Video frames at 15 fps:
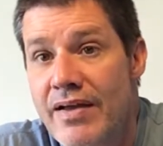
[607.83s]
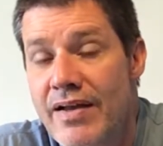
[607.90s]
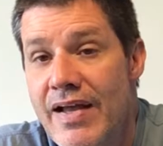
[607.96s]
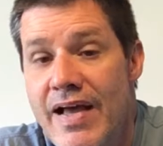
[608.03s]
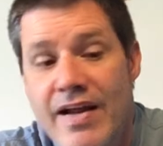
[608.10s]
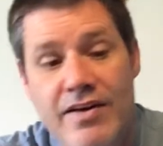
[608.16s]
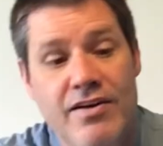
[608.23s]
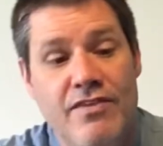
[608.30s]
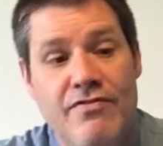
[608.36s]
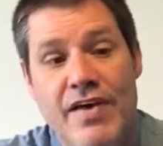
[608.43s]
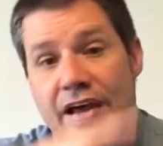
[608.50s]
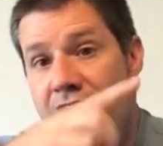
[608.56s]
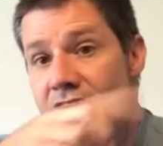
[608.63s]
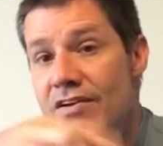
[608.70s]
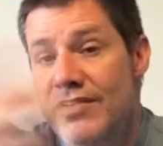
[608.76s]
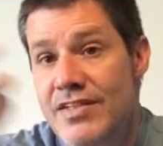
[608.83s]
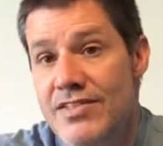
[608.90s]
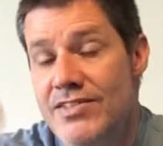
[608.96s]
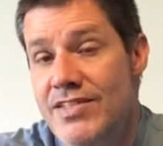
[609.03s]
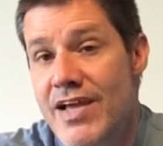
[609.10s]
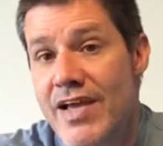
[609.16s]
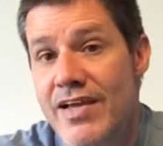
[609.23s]
And I had enough air in
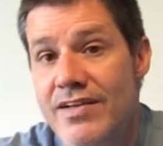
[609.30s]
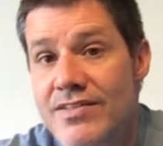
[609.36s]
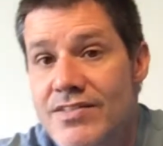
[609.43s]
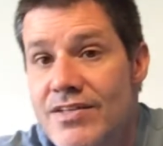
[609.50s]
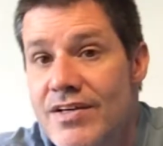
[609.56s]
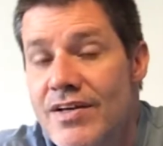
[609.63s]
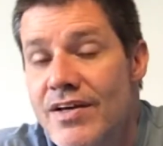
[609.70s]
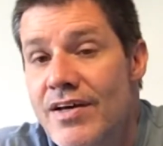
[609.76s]
these tanks